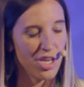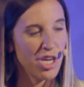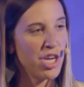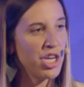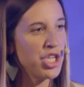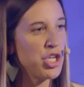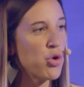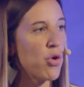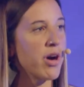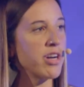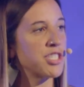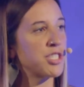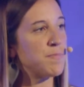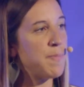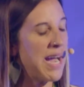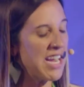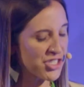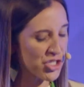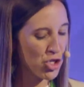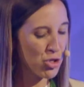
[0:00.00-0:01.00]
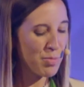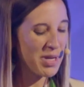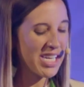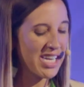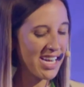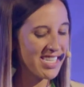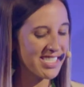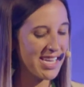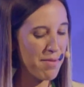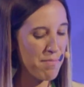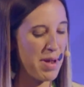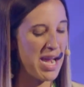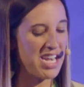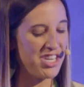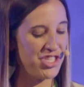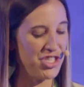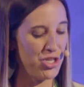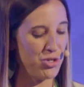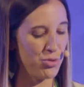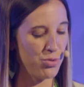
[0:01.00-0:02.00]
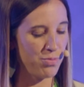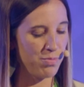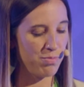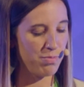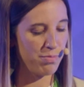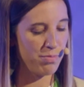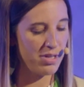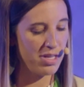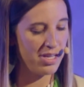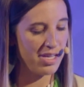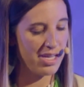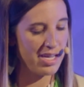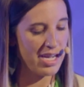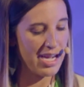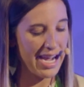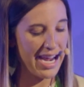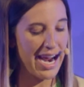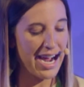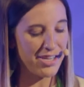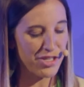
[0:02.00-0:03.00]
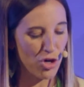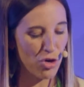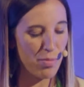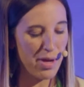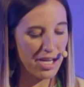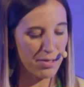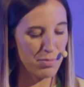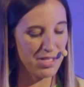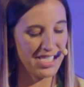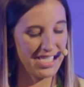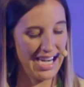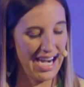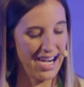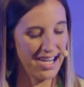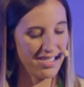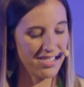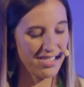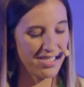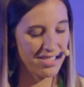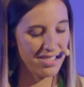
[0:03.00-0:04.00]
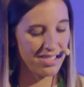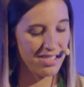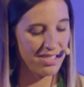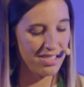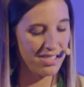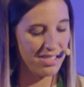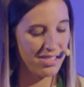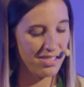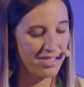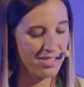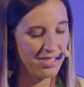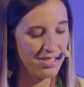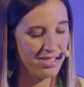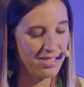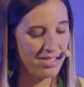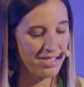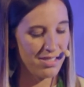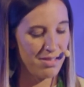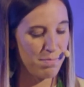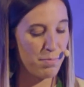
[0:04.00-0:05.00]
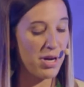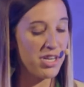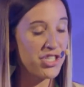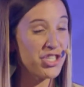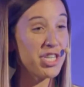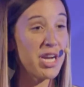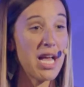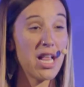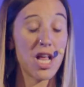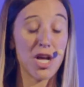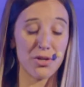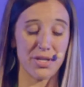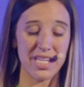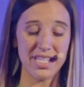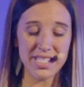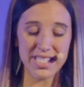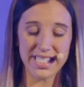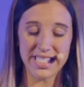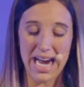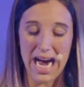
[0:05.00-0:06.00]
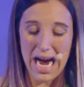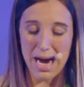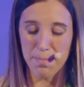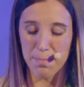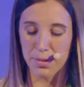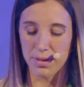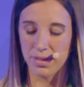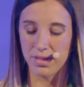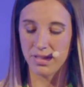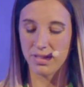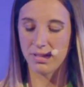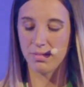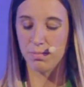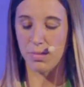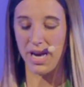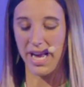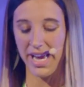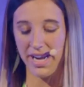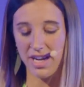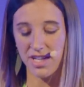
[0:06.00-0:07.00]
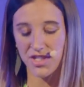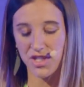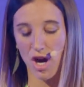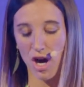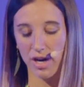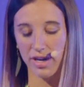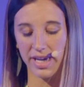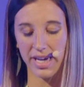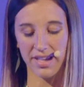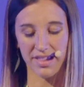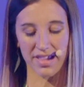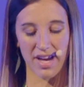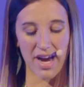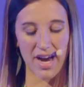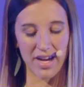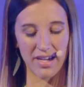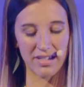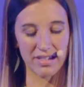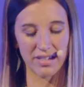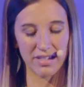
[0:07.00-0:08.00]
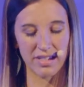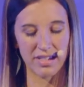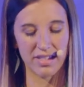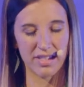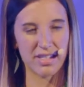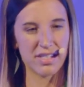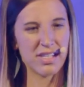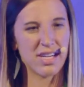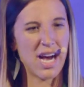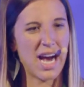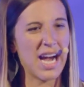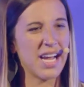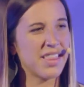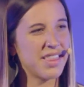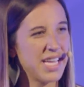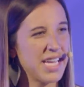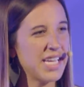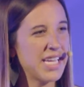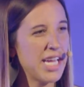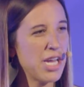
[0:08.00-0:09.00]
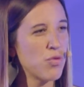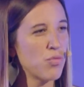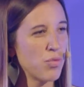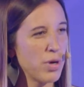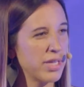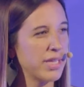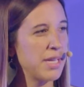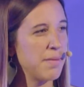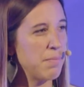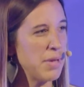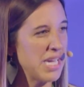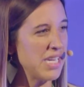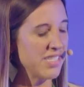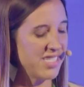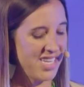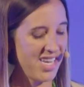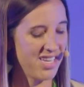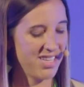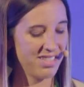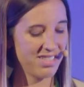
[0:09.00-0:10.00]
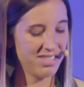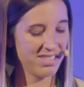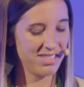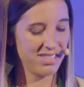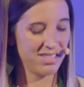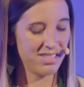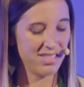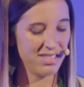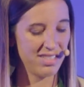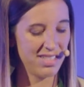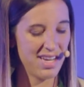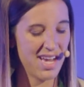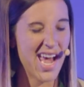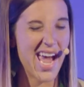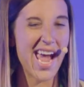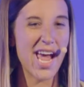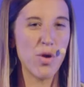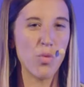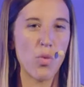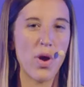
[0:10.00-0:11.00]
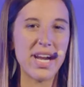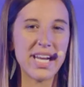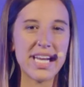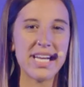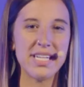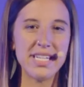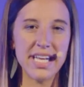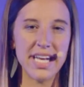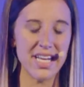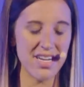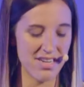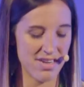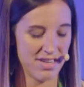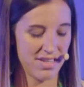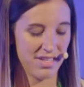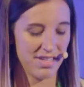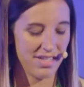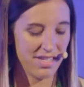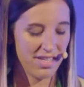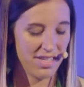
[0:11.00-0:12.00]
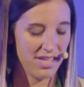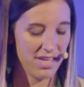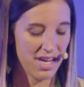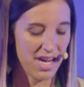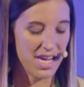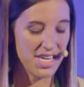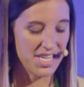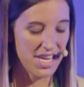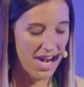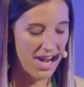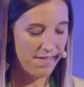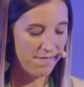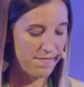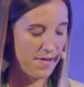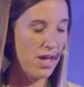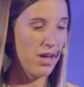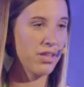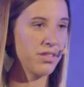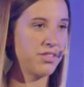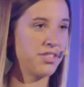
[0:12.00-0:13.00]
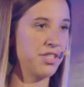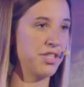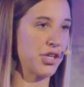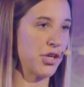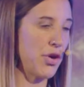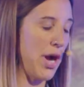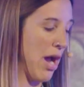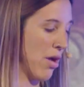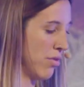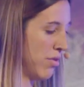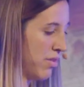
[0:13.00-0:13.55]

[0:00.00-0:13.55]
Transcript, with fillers: you are special because I made you, and I don't make mistakes. Punchinello didn't stop, but in his heart, he thought, I think he really means it. And when he did, a dot fell to the ground.